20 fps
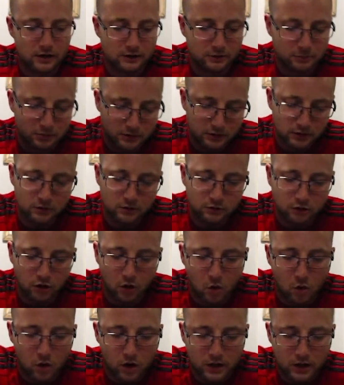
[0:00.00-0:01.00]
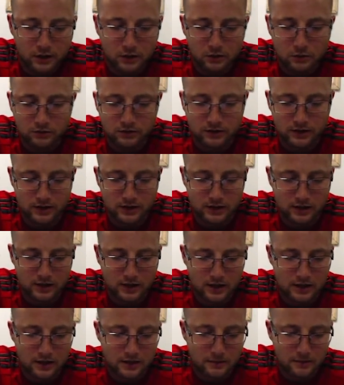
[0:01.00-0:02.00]
doubloons or using
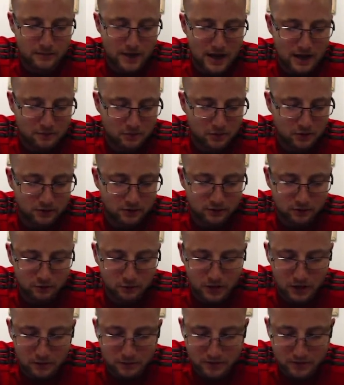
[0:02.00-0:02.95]
the uh, the map points as well.